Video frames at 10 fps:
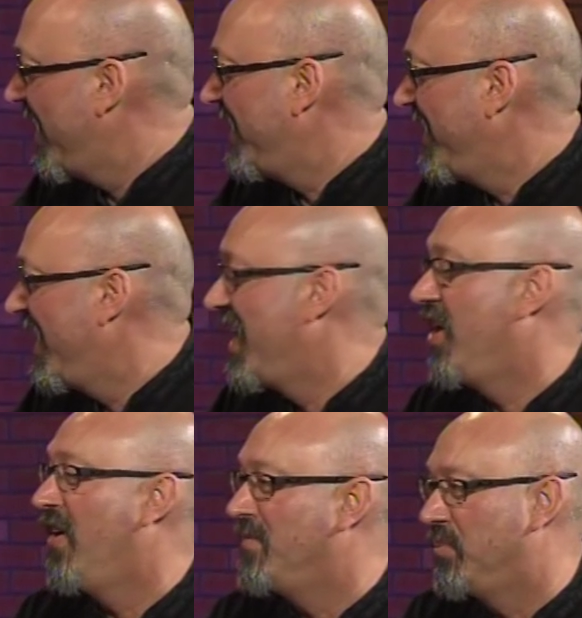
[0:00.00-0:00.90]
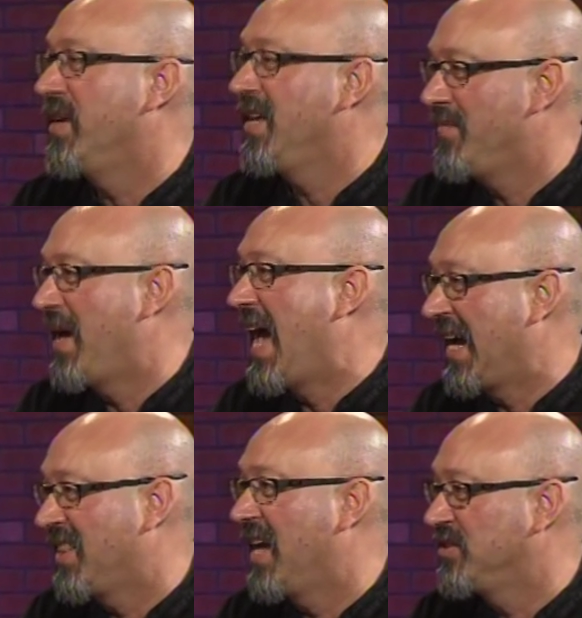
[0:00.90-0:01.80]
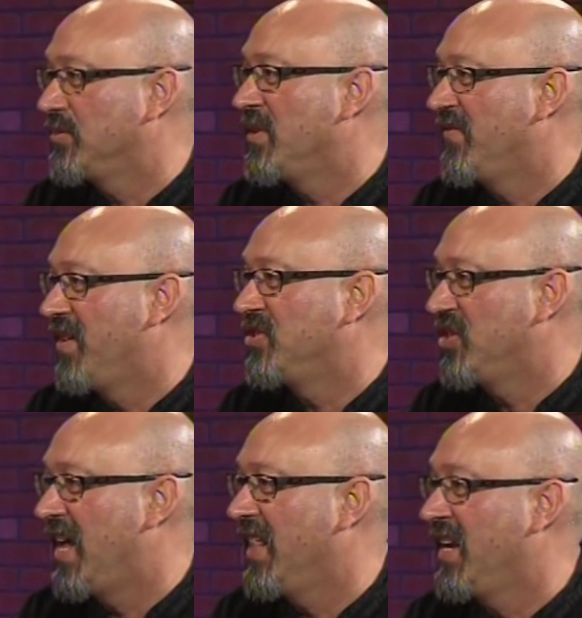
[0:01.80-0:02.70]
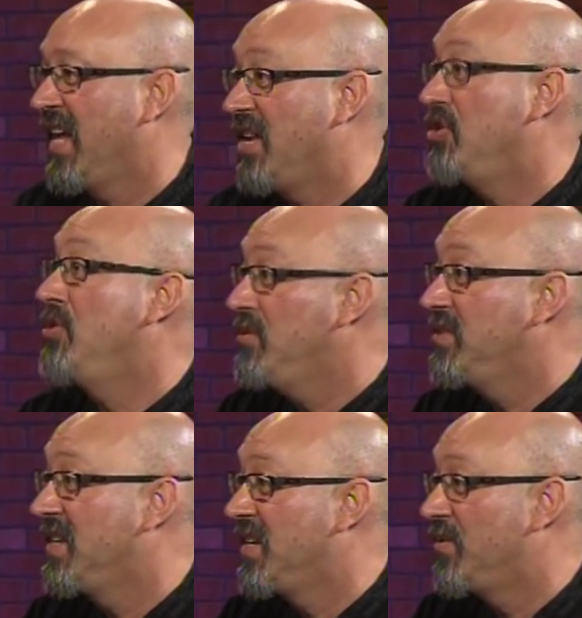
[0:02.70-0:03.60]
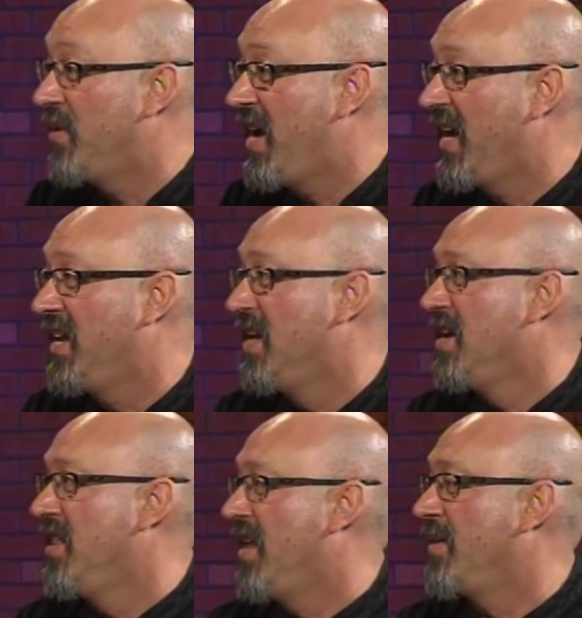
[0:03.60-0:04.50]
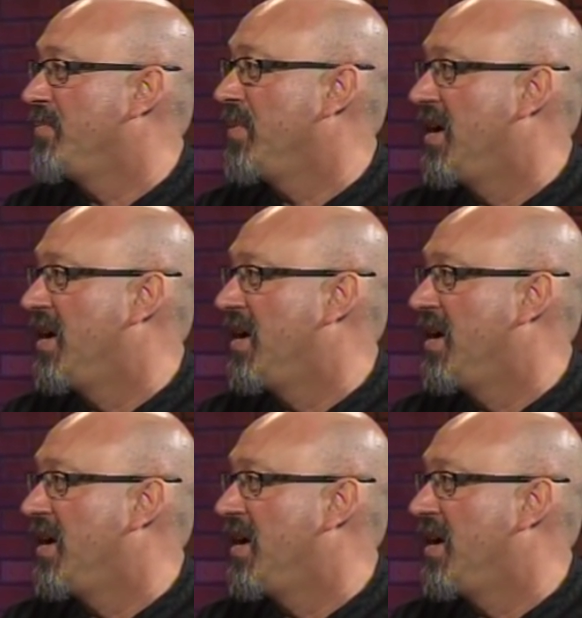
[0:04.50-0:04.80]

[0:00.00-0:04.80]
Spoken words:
idea of bringing back that swing functionality and use it in a way that